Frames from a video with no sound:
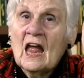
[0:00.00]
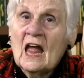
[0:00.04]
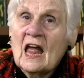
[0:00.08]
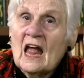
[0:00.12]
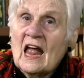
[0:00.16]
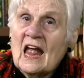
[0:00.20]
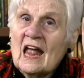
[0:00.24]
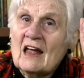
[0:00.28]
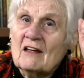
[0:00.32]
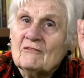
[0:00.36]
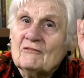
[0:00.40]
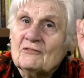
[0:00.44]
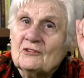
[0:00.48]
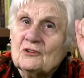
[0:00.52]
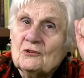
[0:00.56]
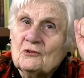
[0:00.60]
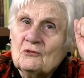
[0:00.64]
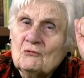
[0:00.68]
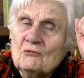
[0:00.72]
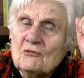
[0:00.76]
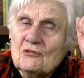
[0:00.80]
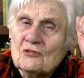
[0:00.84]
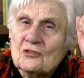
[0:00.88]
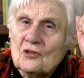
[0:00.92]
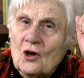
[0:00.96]
Have
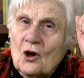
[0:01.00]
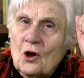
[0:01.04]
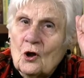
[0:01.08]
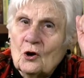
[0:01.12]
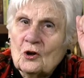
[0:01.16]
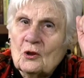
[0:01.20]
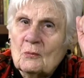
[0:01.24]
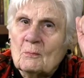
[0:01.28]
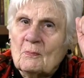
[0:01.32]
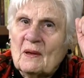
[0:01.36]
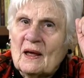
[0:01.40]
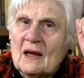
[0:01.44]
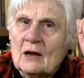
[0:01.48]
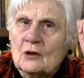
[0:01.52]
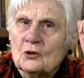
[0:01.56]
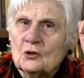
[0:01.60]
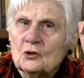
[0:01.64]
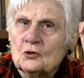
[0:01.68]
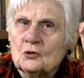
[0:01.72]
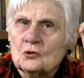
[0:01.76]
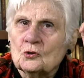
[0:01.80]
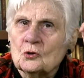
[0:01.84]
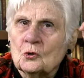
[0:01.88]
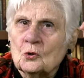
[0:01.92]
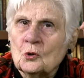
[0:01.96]
you thought about
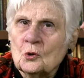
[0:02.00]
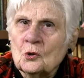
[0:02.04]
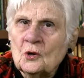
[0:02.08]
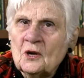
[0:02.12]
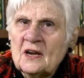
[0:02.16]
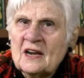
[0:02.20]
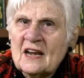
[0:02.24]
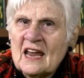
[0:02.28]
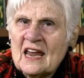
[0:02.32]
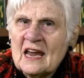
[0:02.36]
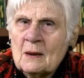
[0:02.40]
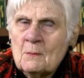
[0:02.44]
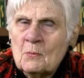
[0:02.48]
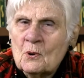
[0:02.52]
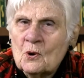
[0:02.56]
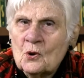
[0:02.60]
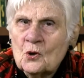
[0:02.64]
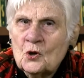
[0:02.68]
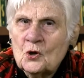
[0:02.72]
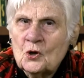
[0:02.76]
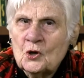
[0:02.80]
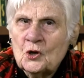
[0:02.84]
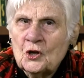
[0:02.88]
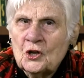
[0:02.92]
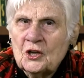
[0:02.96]
your
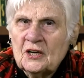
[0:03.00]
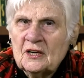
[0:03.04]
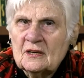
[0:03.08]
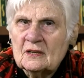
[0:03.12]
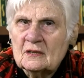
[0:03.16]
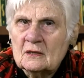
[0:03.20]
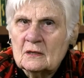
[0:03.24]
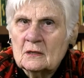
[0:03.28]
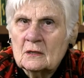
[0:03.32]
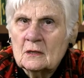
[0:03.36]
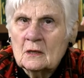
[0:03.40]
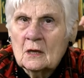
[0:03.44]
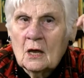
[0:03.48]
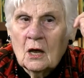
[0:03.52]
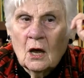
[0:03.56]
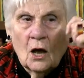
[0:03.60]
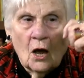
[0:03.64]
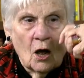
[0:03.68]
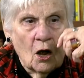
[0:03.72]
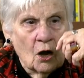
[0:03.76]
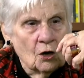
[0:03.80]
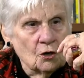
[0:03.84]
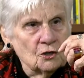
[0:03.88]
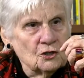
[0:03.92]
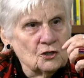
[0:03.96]
neighborhood?
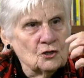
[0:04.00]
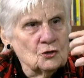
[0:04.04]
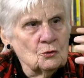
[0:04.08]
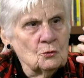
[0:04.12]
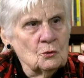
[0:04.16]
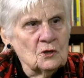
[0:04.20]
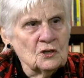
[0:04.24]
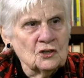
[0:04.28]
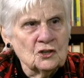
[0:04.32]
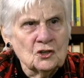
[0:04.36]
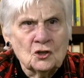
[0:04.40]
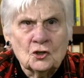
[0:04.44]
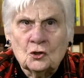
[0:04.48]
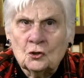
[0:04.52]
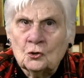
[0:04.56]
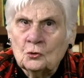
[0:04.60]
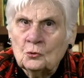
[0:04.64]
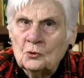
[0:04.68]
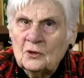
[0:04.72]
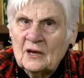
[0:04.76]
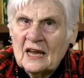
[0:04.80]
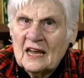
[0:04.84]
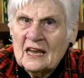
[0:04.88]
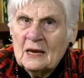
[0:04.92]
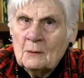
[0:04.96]
Are you a new
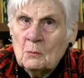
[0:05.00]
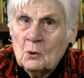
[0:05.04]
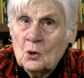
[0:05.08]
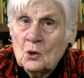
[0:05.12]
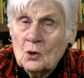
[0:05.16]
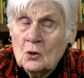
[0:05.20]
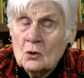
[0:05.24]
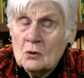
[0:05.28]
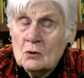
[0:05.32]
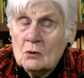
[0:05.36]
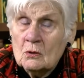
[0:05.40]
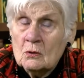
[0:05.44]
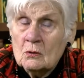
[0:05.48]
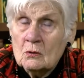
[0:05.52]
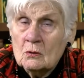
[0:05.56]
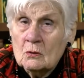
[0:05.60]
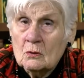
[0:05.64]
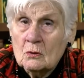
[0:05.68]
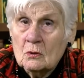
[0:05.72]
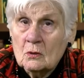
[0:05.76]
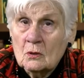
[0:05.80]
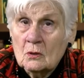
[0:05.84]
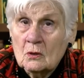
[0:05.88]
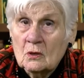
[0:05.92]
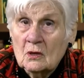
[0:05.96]
neighbor?
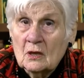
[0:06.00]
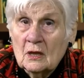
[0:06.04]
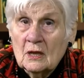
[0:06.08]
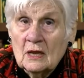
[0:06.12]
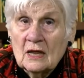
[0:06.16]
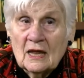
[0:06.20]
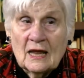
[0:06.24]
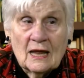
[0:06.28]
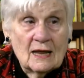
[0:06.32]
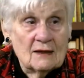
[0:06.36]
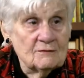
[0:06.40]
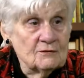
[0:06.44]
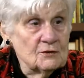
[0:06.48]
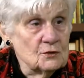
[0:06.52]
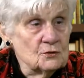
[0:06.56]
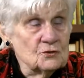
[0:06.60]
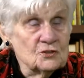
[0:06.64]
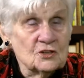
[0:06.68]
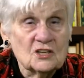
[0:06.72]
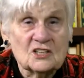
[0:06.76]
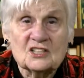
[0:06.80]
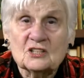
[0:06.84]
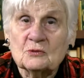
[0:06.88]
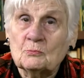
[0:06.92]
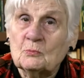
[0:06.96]
Have you
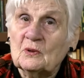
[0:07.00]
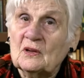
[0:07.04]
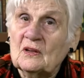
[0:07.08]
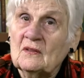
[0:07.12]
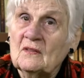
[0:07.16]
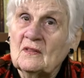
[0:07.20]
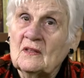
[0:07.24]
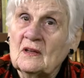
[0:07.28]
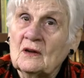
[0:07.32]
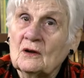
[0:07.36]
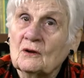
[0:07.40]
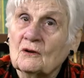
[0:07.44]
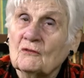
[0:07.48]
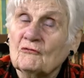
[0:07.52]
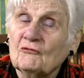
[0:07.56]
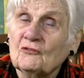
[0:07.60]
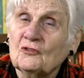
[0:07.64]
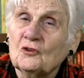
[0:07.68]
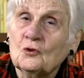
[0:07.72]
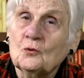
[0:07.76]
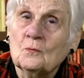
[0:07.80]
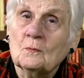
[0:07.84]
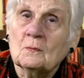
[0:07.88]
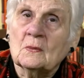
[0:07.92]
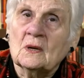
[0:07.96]
just been there a
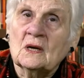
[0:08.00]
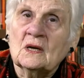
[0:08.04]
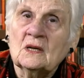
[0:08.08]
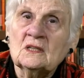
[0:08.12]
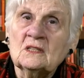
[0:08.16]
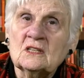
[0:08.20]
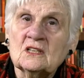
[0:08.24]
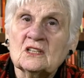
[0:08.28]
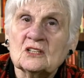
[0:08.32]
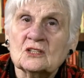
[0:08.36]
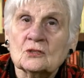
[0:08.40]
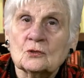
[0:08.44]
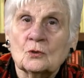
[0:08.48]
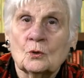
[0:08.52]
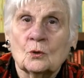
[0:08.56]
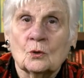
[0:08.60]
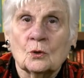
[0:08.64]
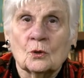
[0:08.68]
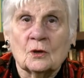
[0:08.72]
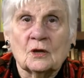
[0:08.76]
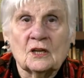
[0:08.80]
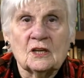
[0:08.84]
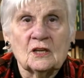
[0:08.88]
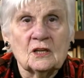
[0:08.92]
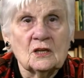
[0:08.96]
few months
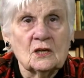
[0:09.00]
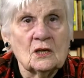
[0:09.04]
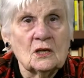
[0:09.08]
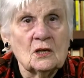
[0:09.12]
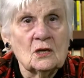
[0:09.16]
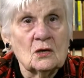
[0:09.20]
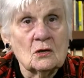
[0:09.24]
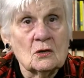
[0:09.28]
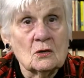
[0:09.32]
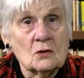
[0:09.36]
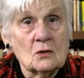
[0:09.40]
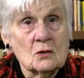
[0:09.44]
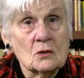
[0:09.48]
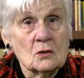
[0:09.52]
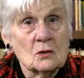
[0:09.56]
or a year?